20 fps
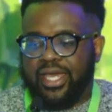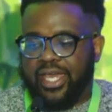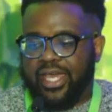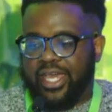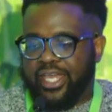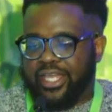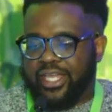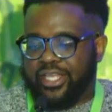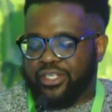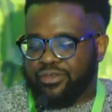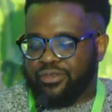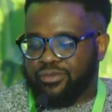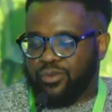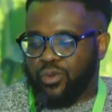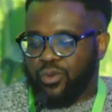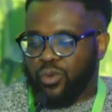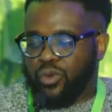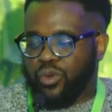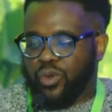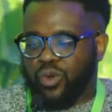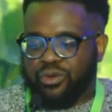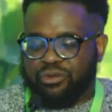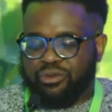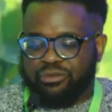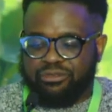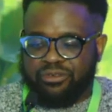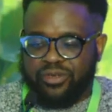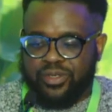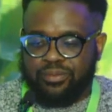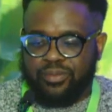And for
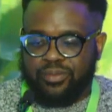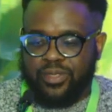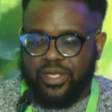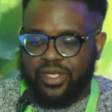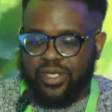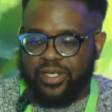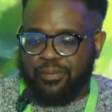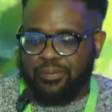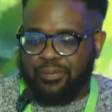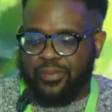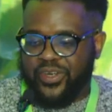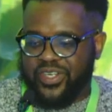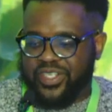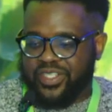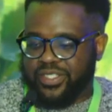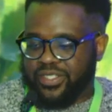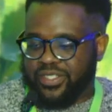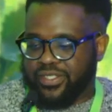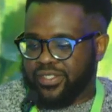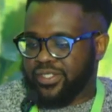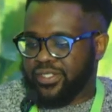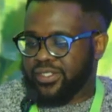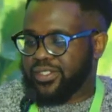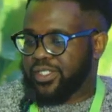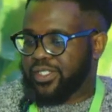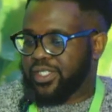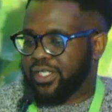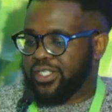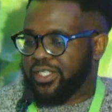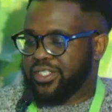on-farm
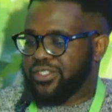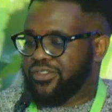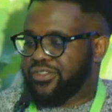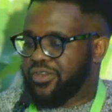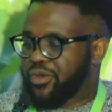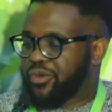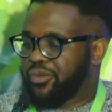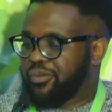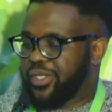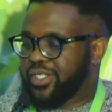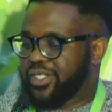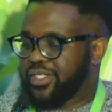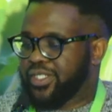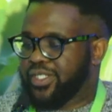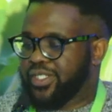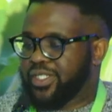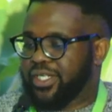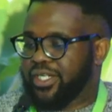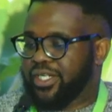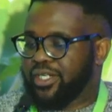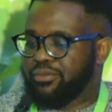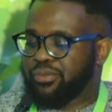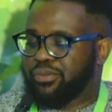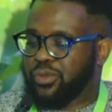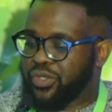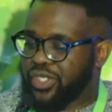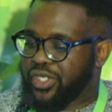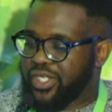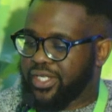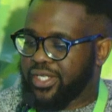practices, it is recommended
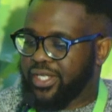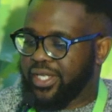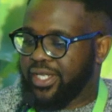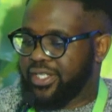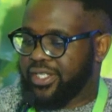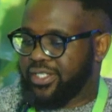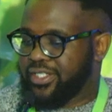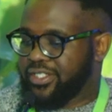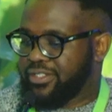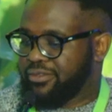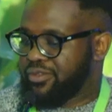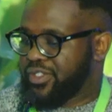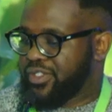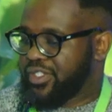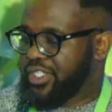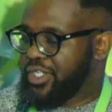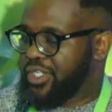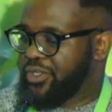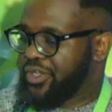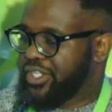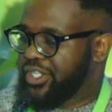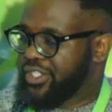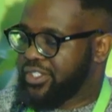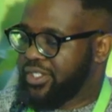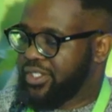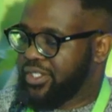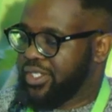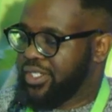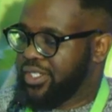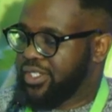pruning and deficit
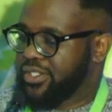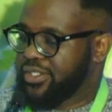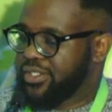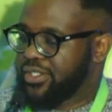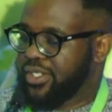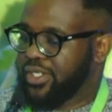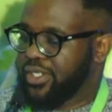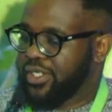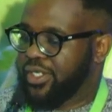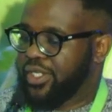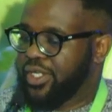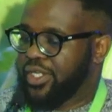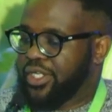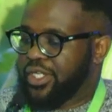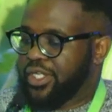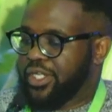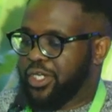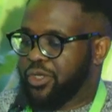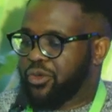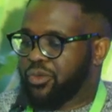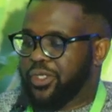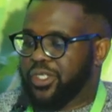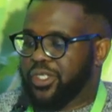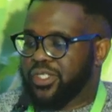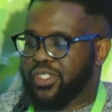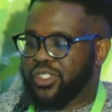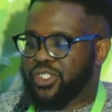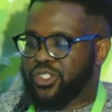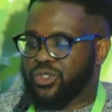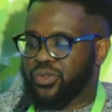irrigation is
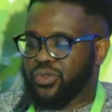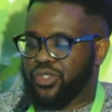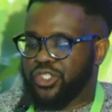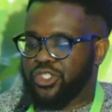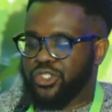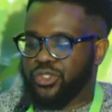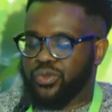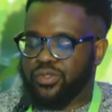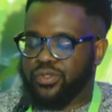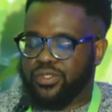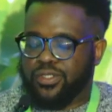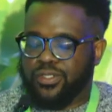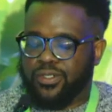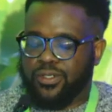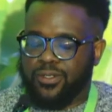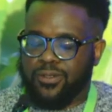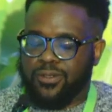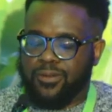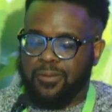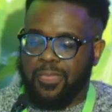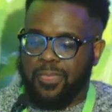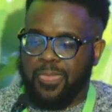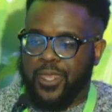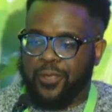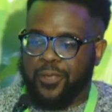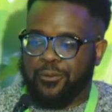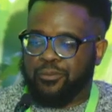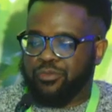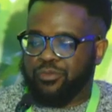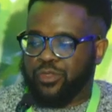recommended to reduce
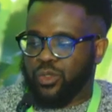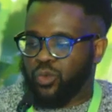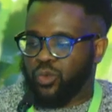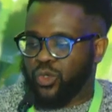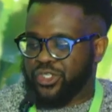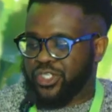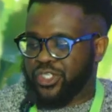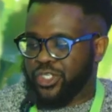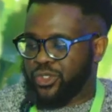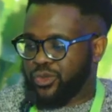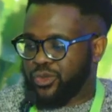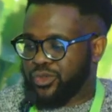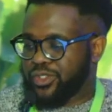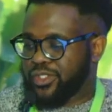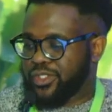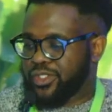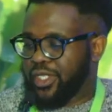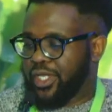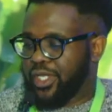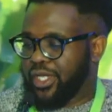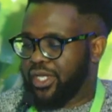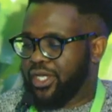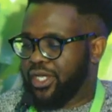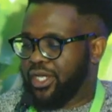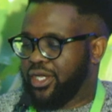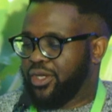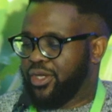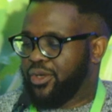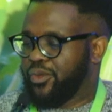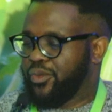water use
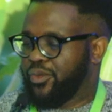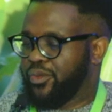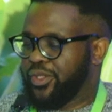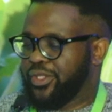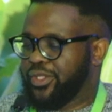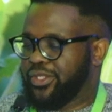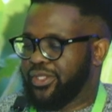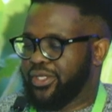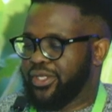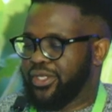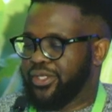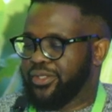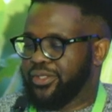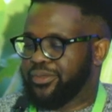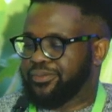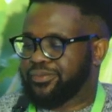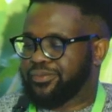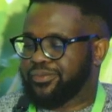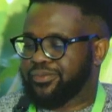with a